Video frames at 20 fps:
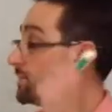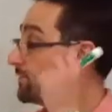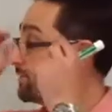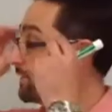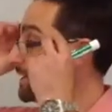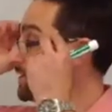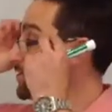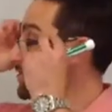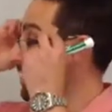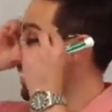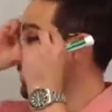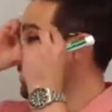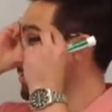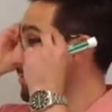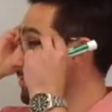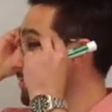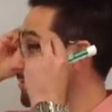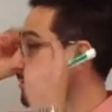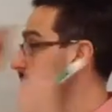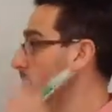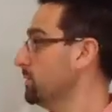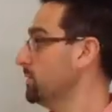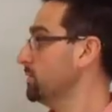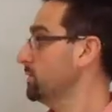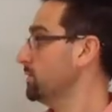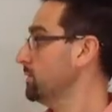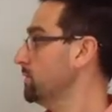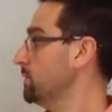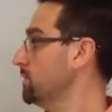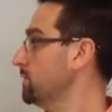if I try to
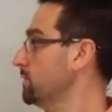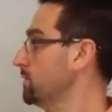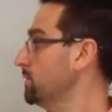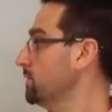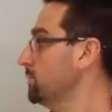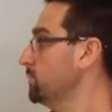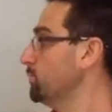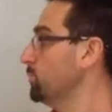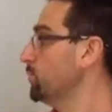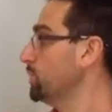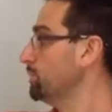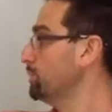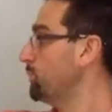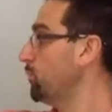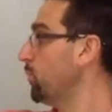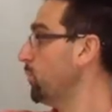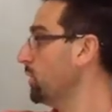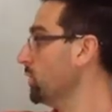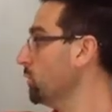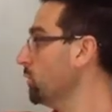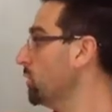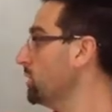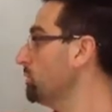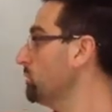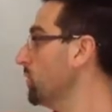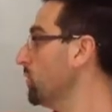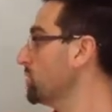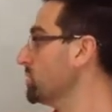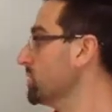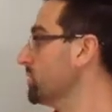put 0.1
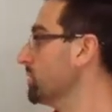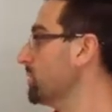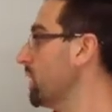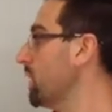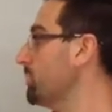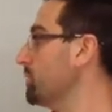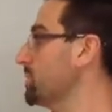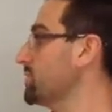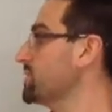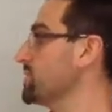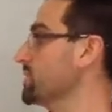moles of copper